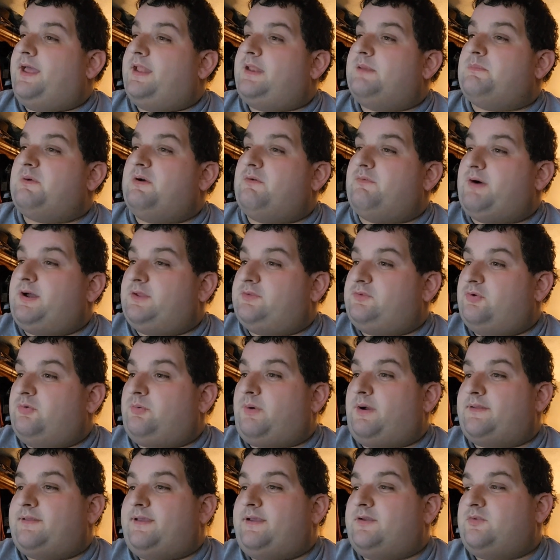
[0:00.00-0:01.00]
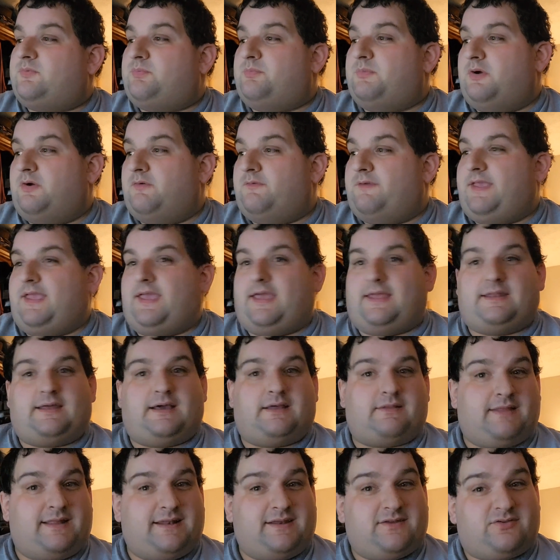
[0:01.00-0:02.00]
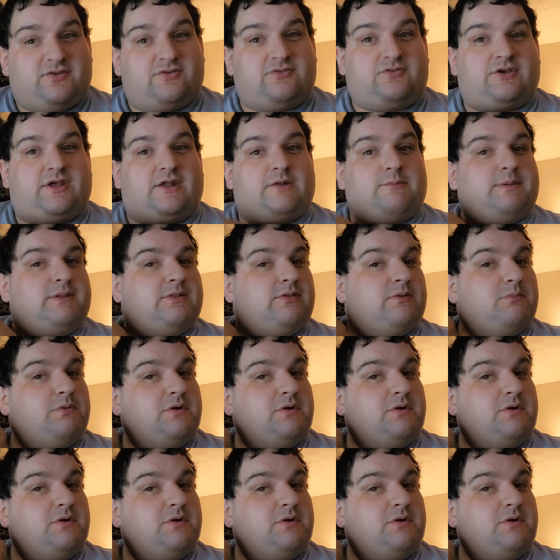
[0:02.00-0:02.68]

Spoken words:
ahead and move on to our next movie, and ladies and gentlemen,